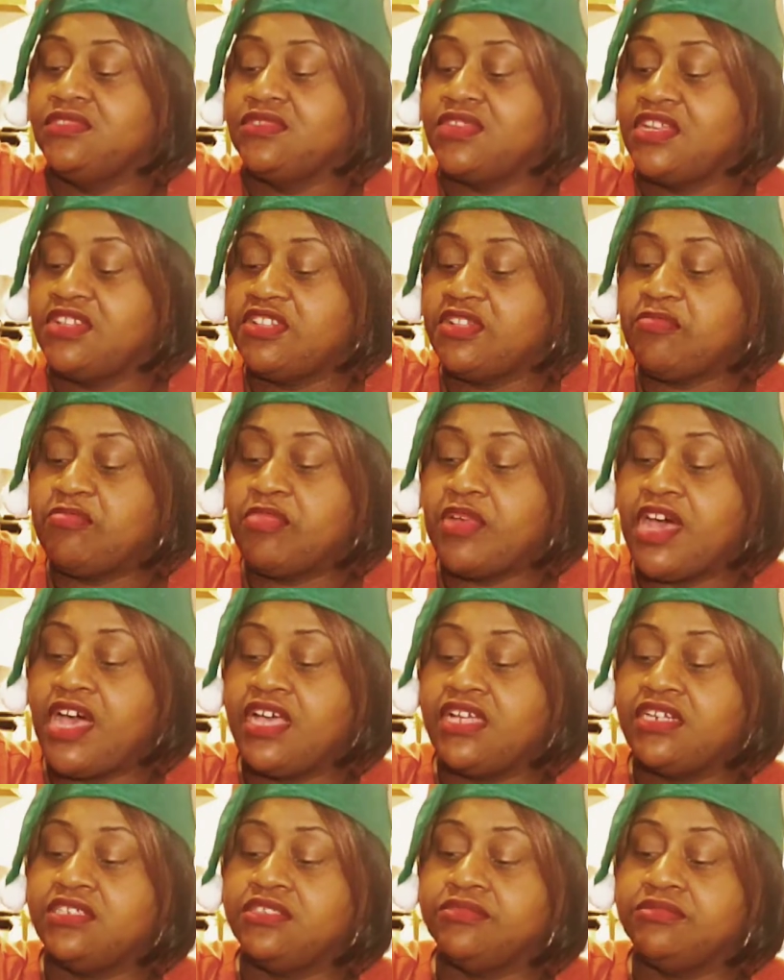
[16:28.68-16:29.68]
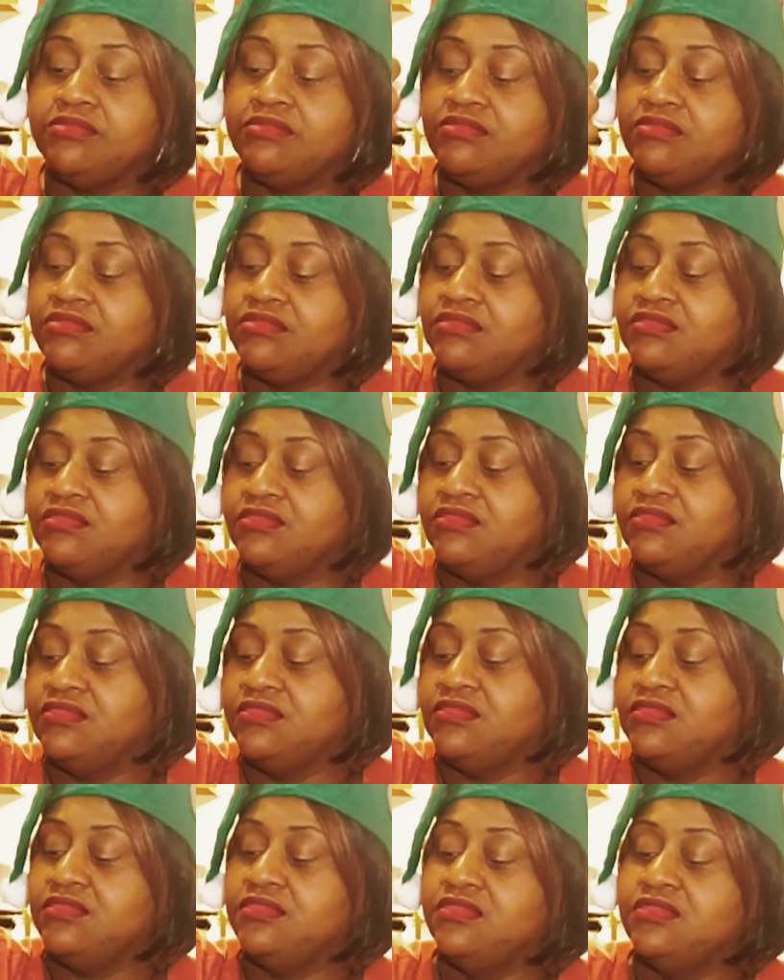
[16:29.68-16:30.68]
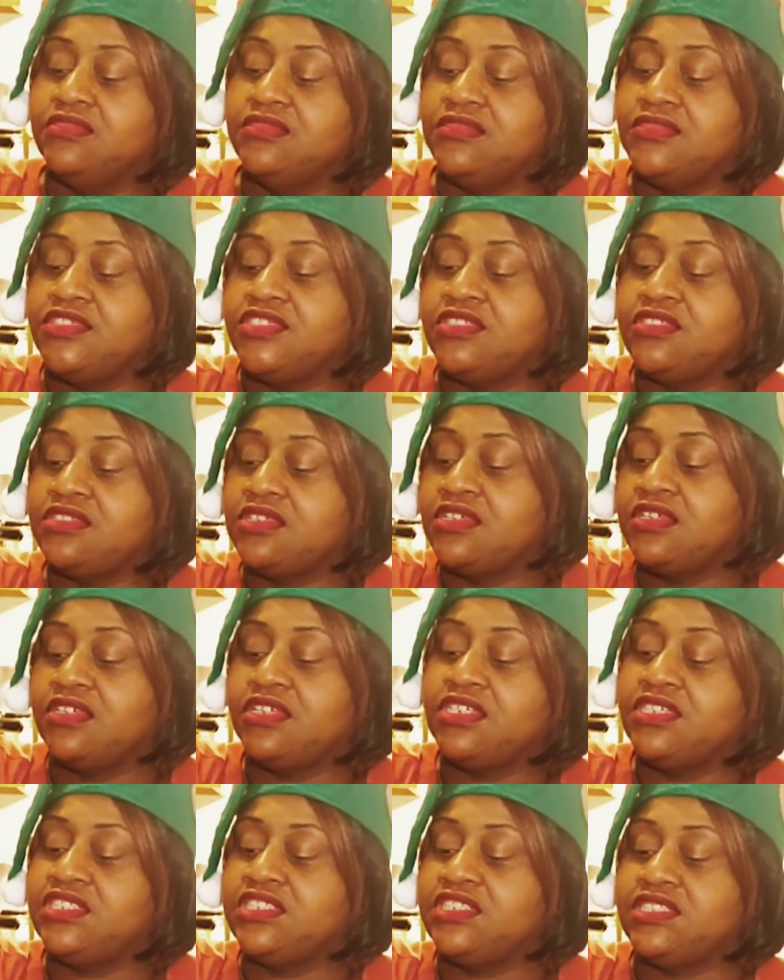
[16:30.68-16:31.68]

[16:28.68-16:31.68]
Straight the bottom. Stir